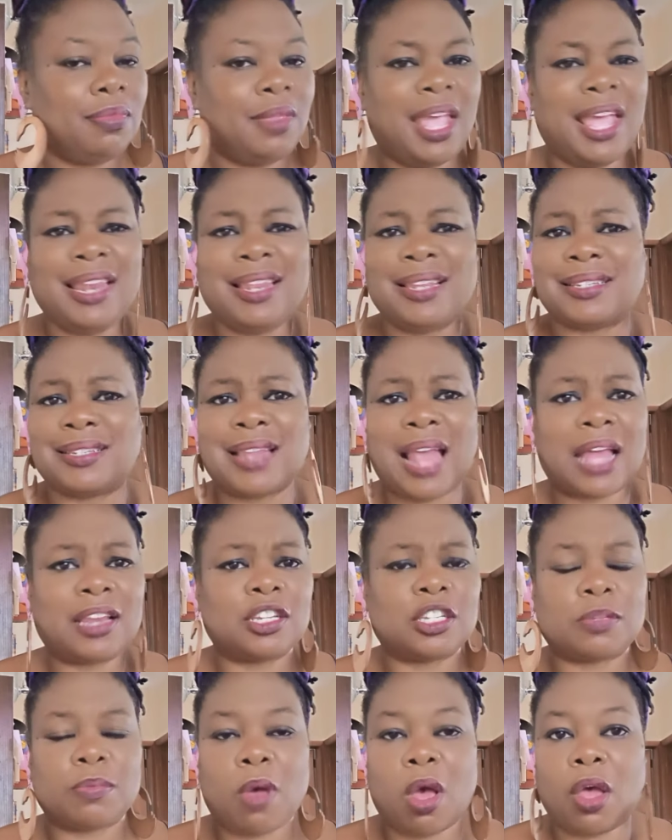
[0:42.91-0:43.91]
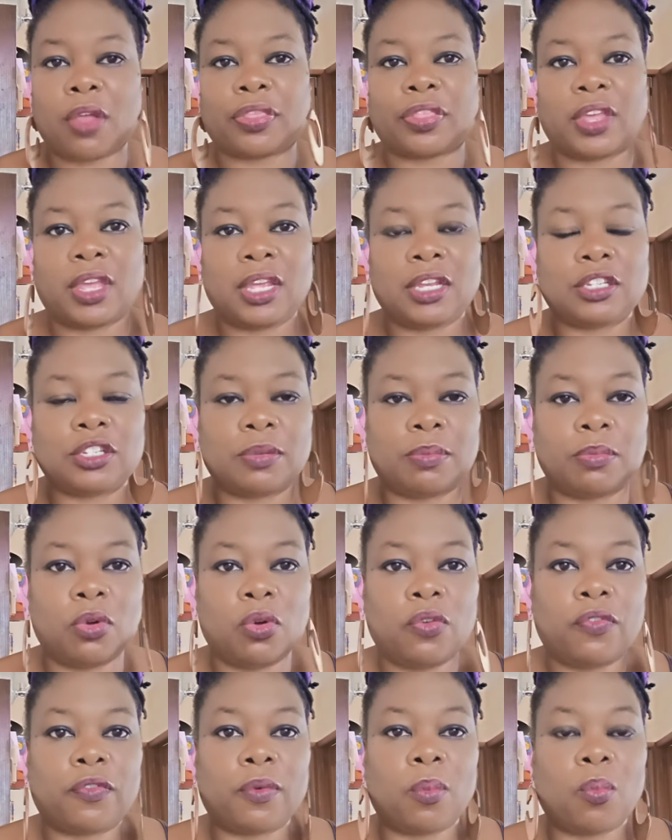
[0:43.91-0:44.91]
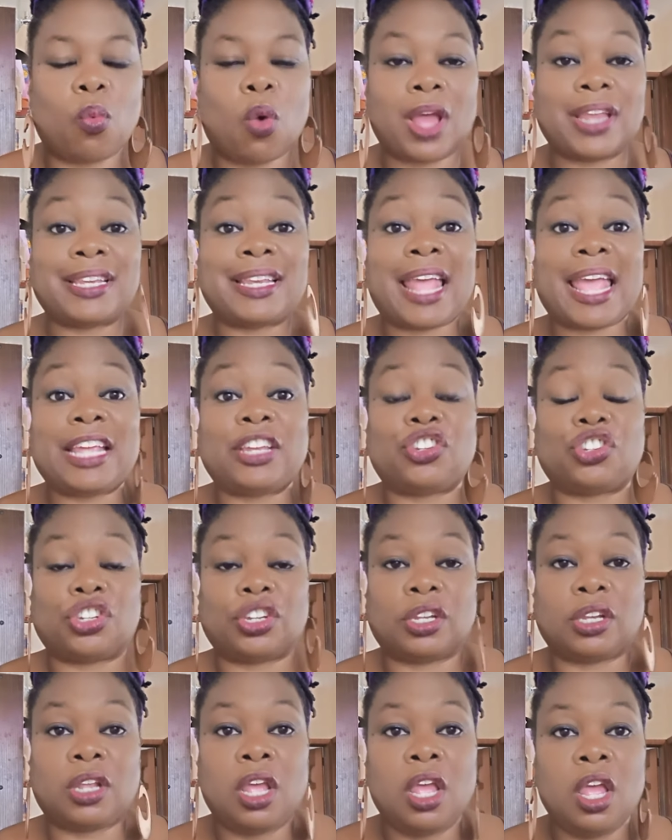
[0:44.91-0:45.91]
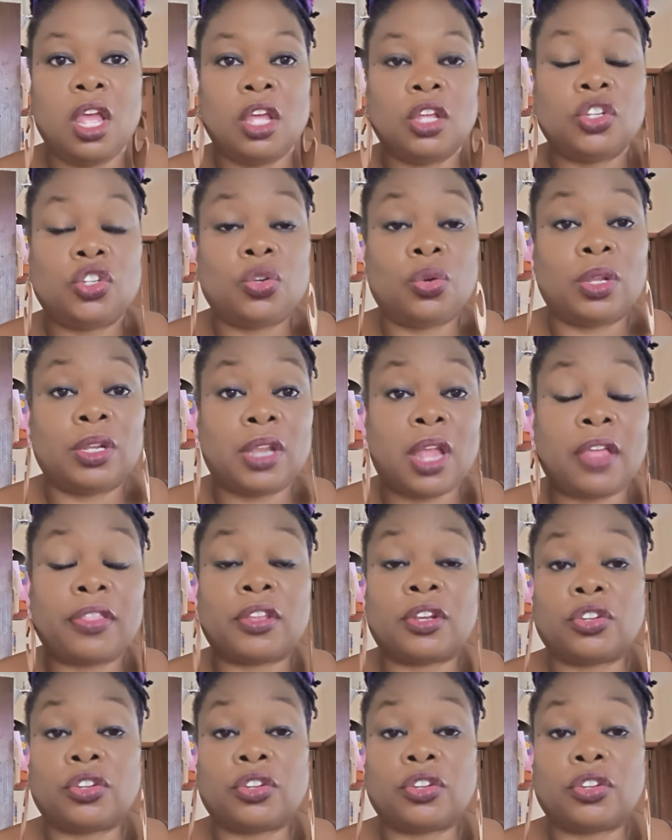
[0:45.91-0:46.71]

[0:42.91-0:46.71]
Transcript: It is not a small thing to move from one nation to another.